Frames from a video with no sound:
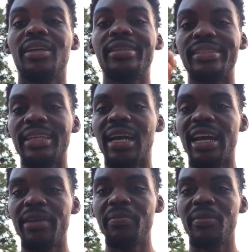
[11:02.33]

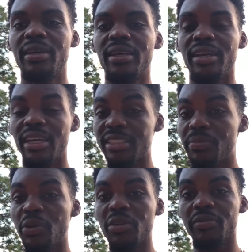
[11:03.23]
time is a
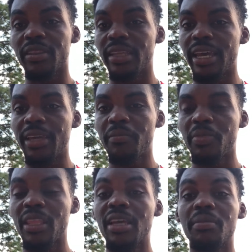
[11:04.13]
beautiful thing,
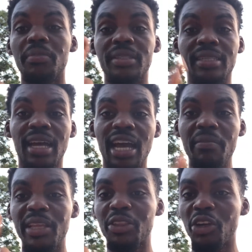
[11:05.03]
but time
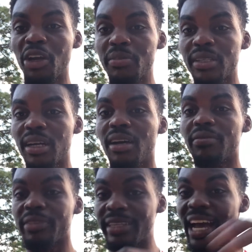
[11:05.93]
in terms
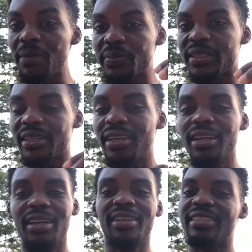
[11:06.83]
of gaps,
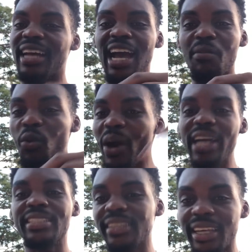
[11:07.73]
time
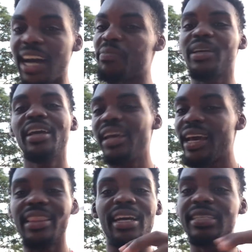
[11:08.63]
widens the gap
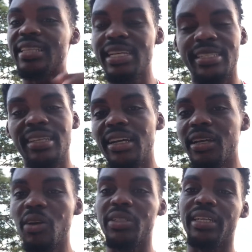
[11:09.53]
and doesn't necessarily
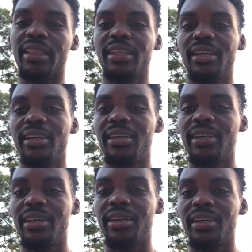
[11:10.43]
close it.
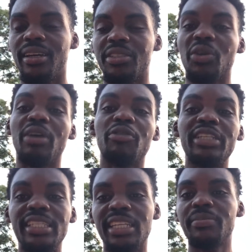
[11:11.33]
And so if we
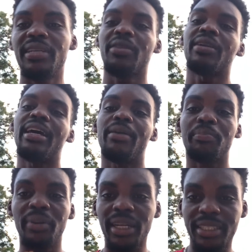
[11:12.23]
just keep sitting on our
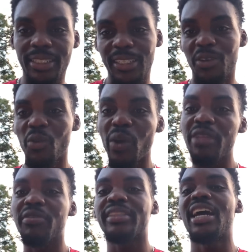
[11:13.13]
butts waiting
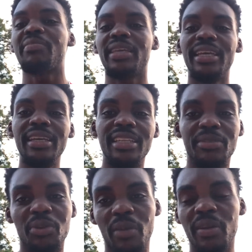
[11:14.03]
for time to heal this
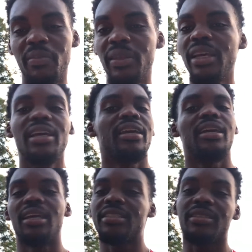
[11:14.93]
problem,
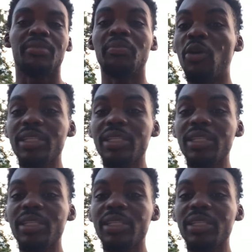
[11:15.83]
it's most